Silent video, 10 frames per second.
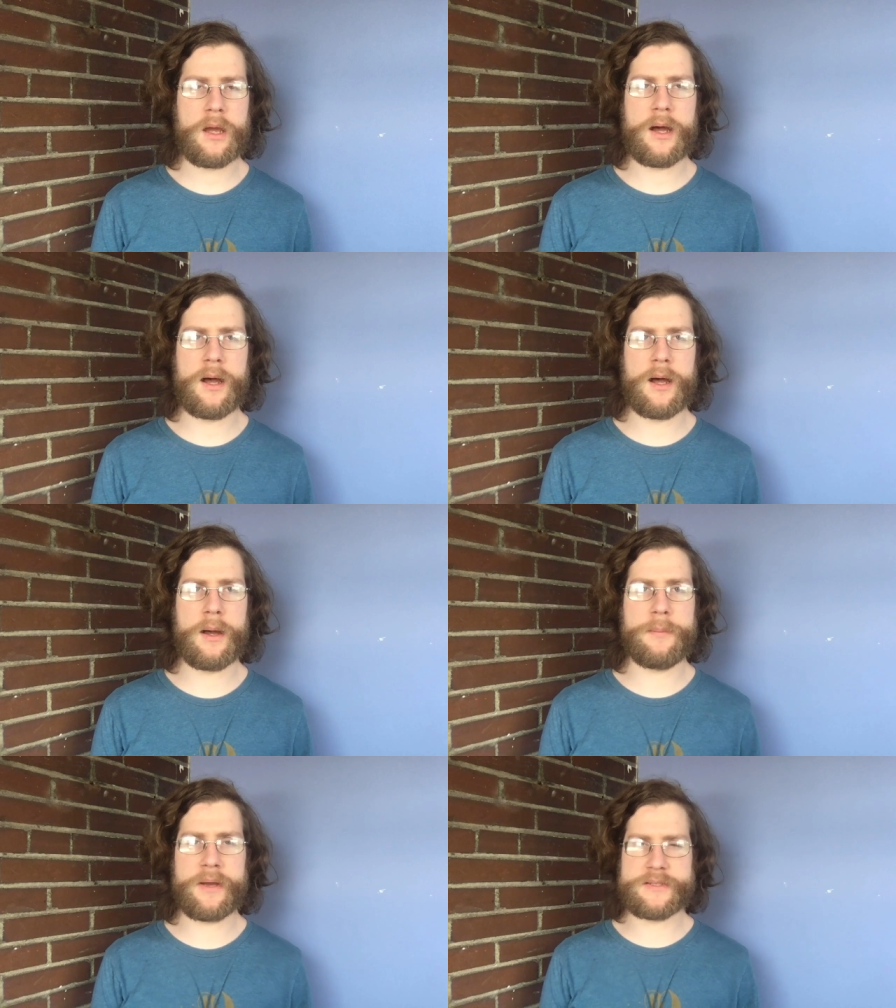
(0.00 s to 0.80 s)

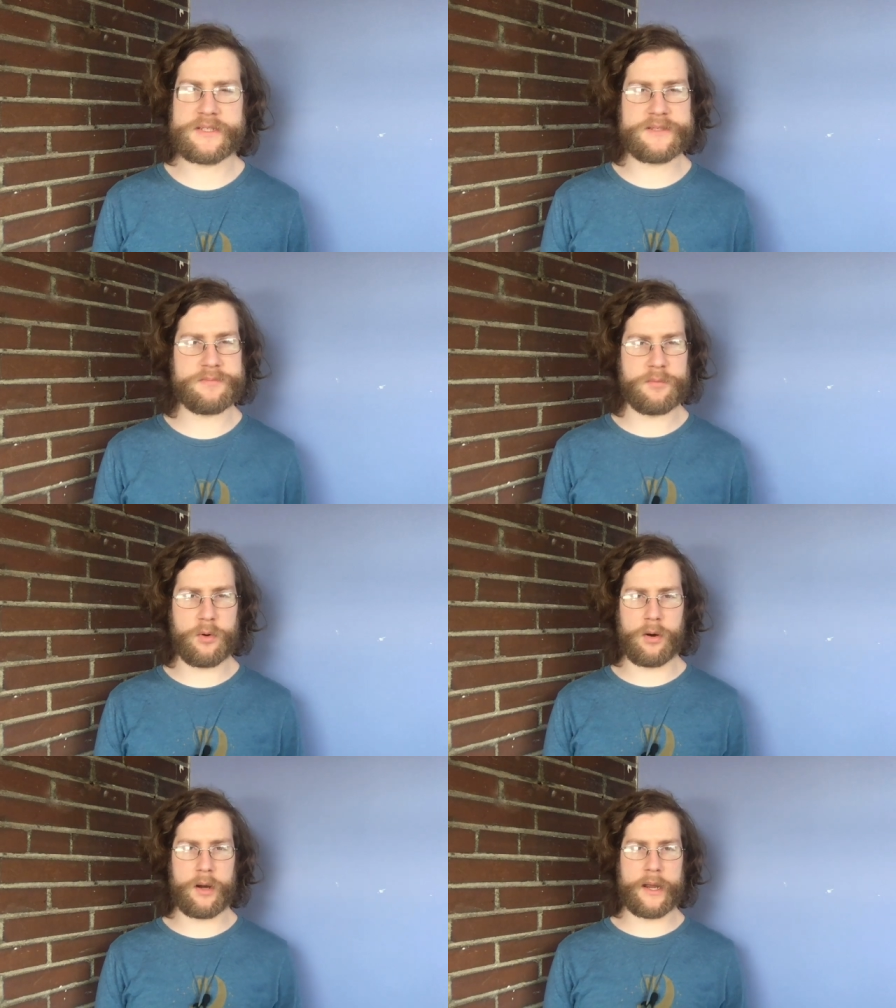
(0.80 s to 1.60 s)
uh, because it's
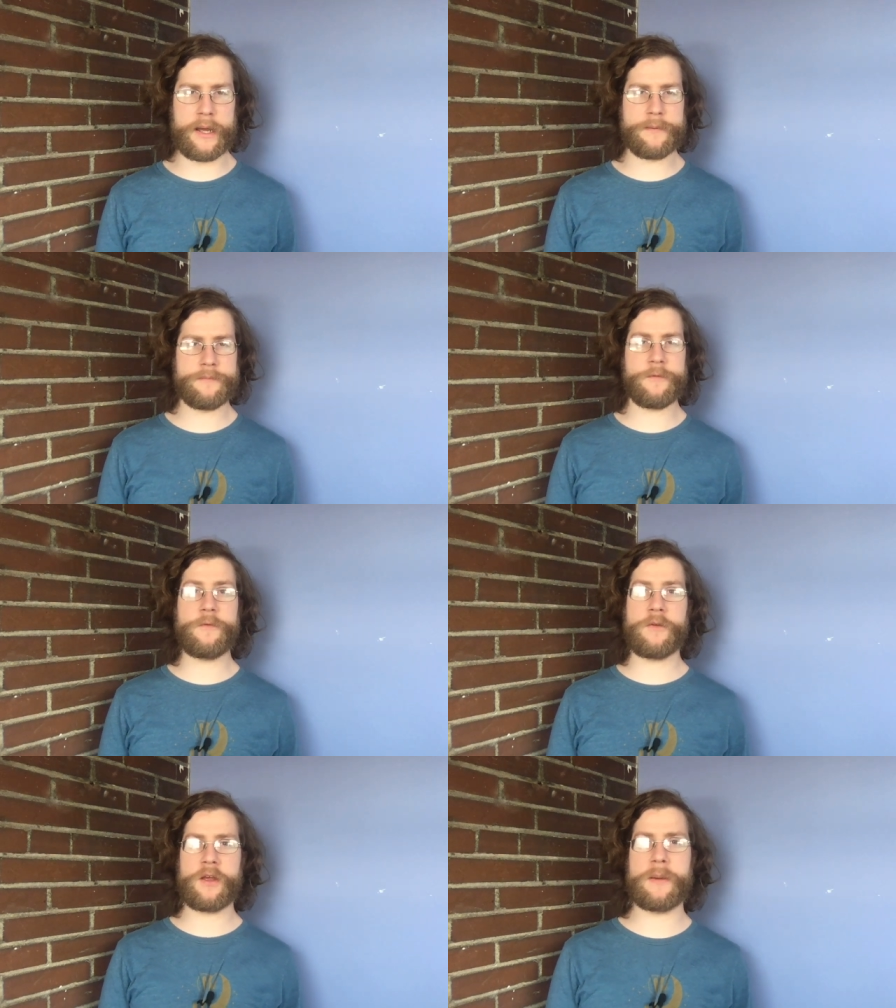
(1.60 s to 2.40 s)
more, yeah,
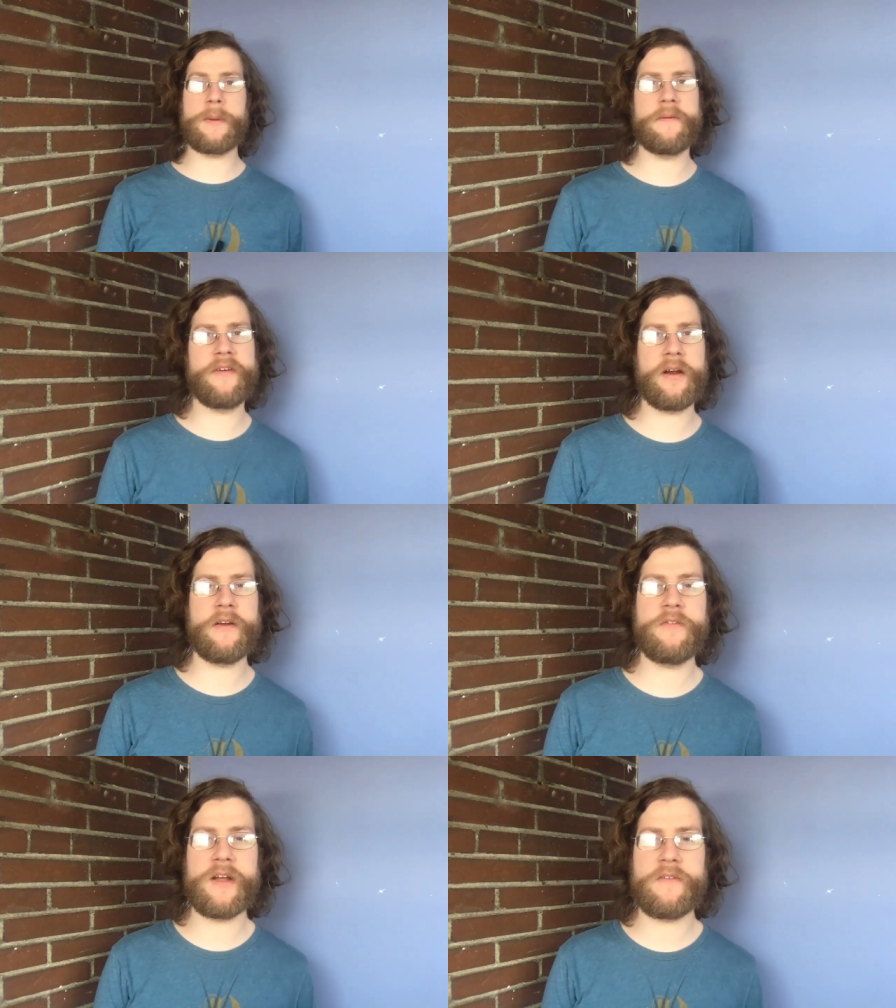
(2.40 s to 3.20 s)
can be
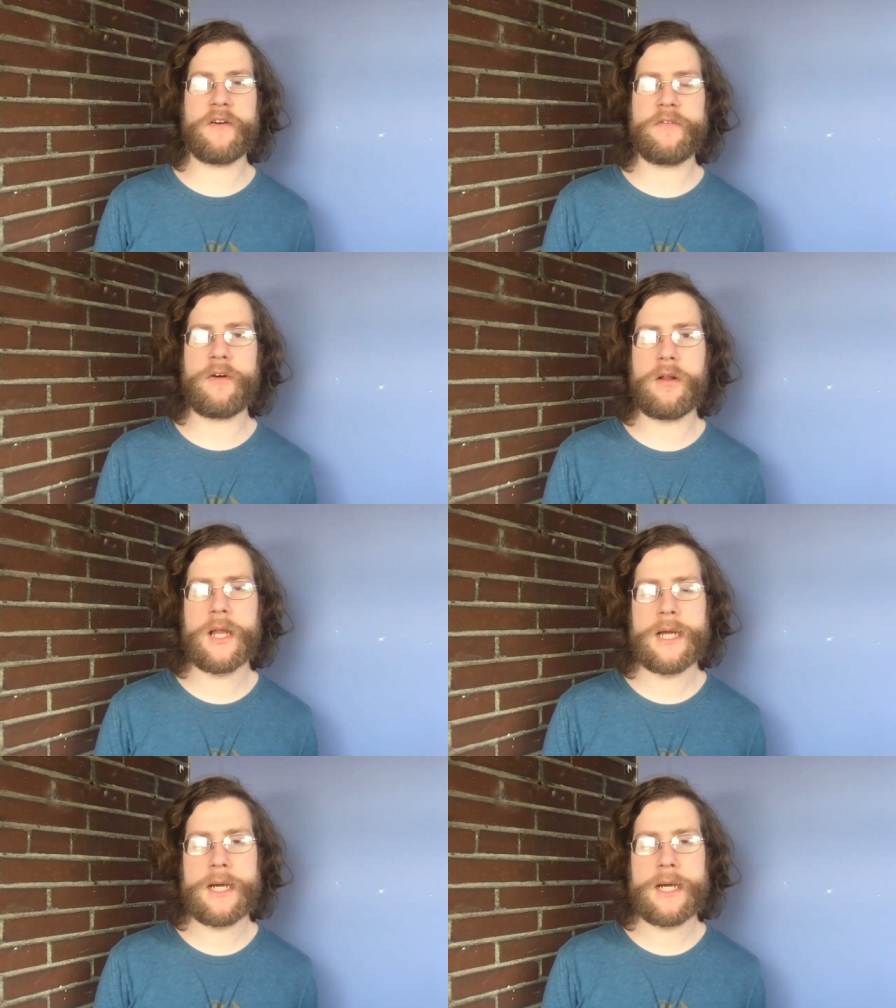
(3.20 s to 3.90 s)
very flavorful.